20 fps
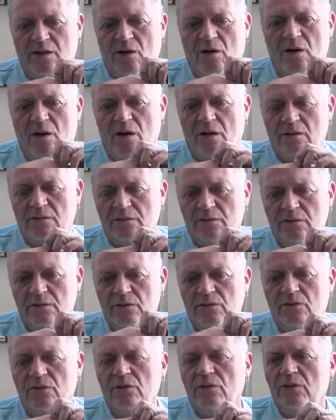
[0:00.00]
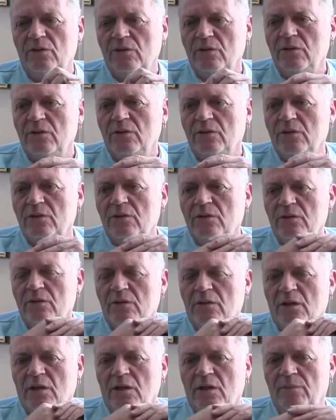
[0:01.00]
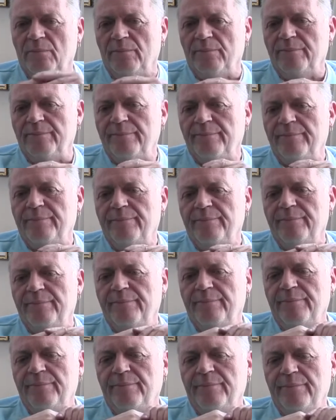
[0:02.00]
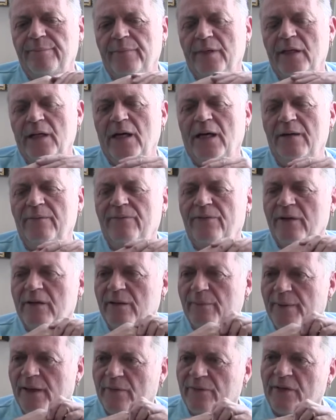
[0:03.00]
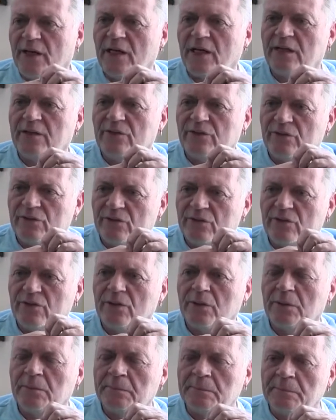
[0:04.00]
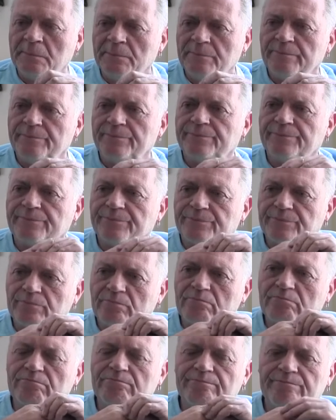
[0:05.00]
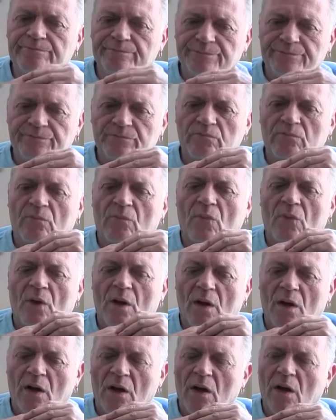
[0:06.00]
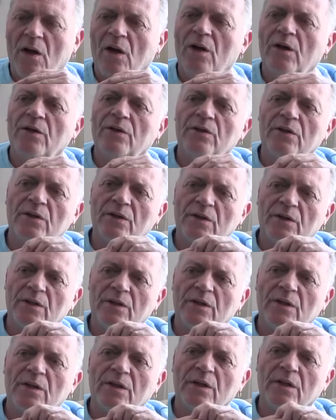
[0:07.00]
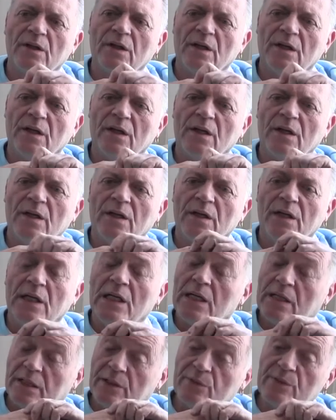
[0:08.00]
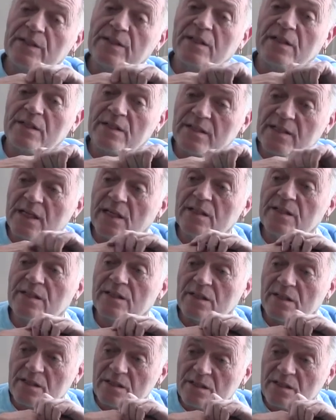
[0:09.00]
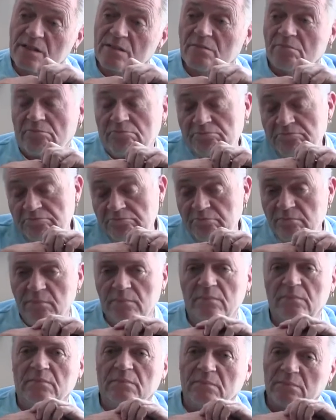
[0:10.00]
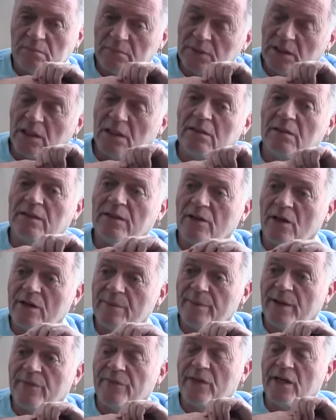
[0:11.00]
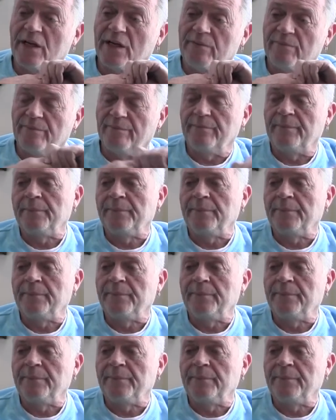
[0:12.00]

at all. Mm-hmm. Um, okay. Um, I'm about that. What are the, are the, are the way they're they make their decisions real different too? It was consensus. Was it? Okay. Yeah, I thought about that.